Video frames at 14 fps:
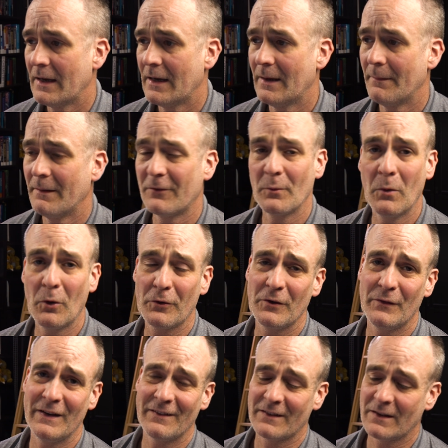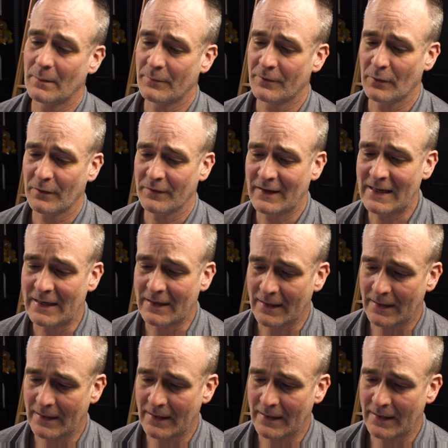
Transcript: And so most of it comes out as heat,